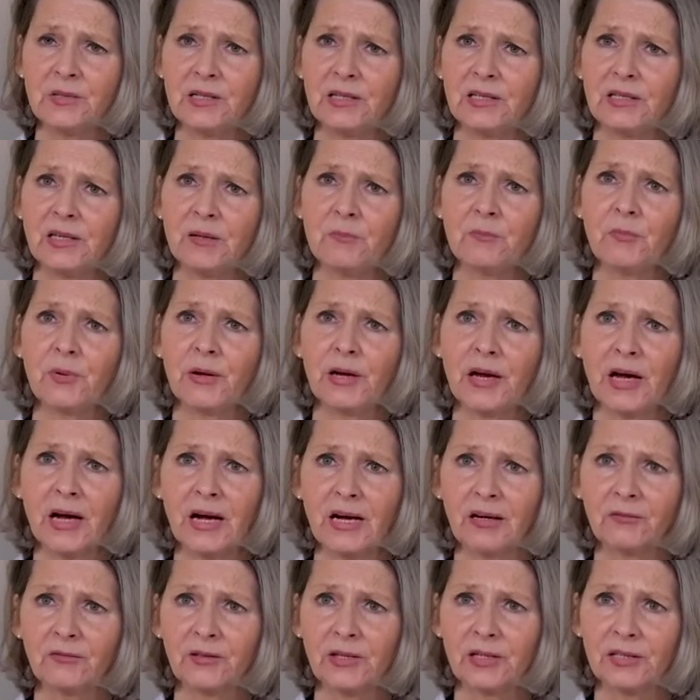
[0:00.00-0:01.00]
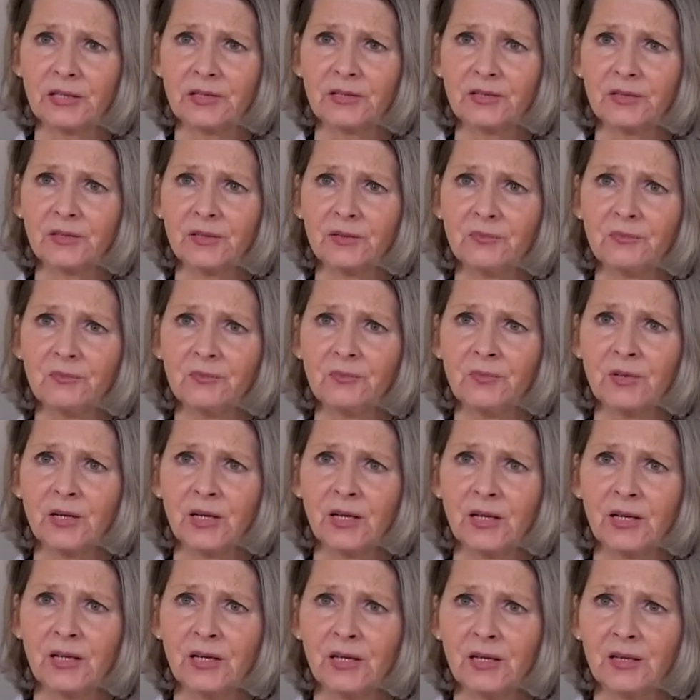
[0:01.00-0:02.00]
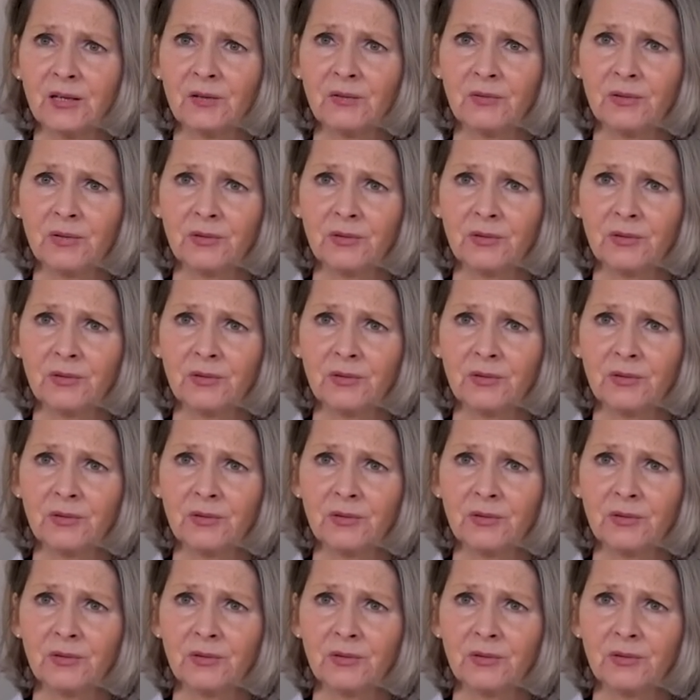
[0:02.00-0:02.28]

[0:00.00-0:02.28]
Raise the pH in the bath